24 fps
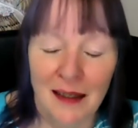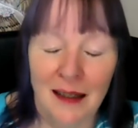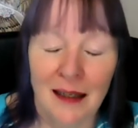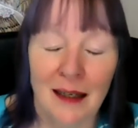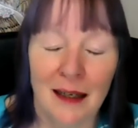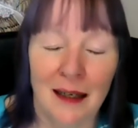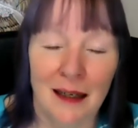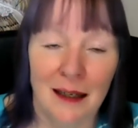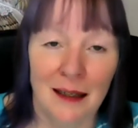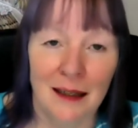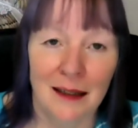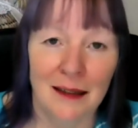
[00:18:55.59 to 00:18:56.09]

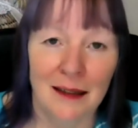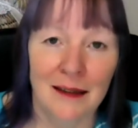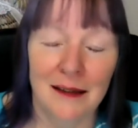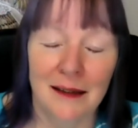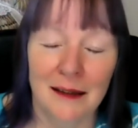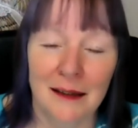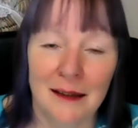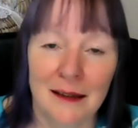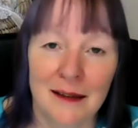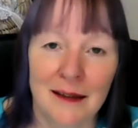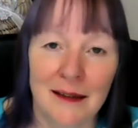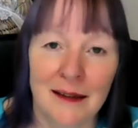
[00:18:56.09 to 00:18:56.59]

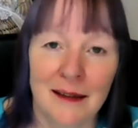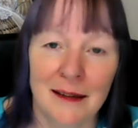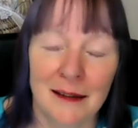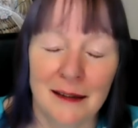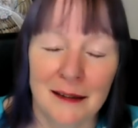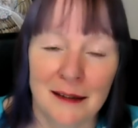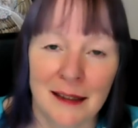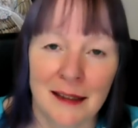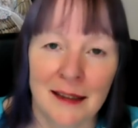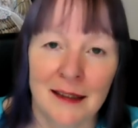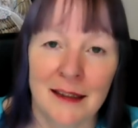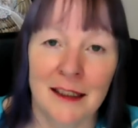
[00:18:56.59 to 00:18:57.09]

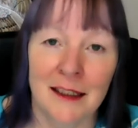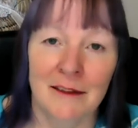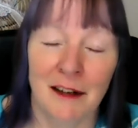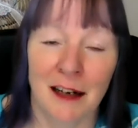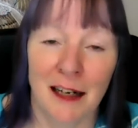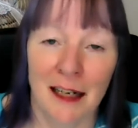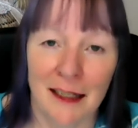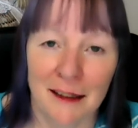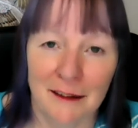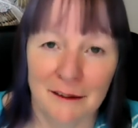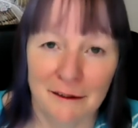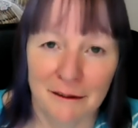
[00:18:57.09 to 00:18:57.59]
the
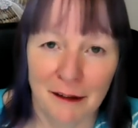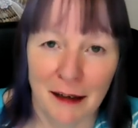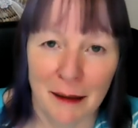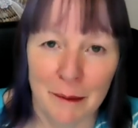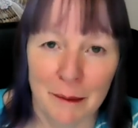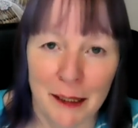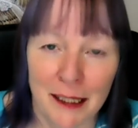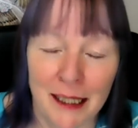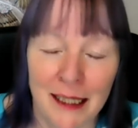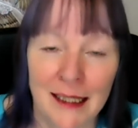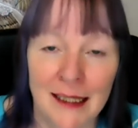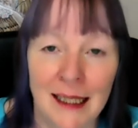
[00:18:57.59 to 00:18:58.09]
divine
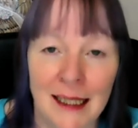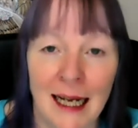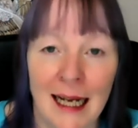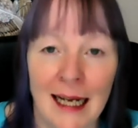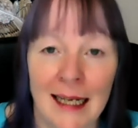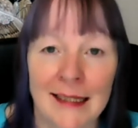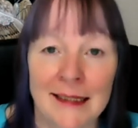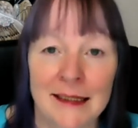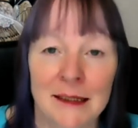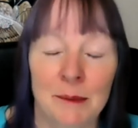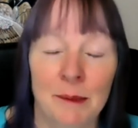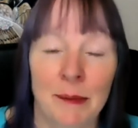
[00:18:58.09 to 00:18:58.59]
feminine
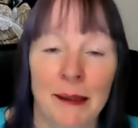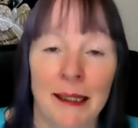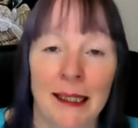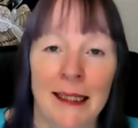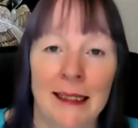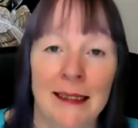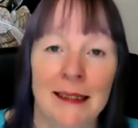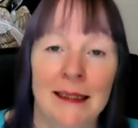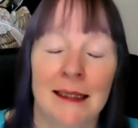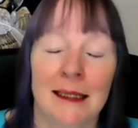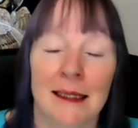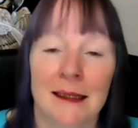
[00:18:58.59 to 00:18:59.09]
has
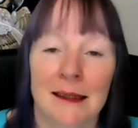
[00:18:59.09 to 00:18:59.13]
been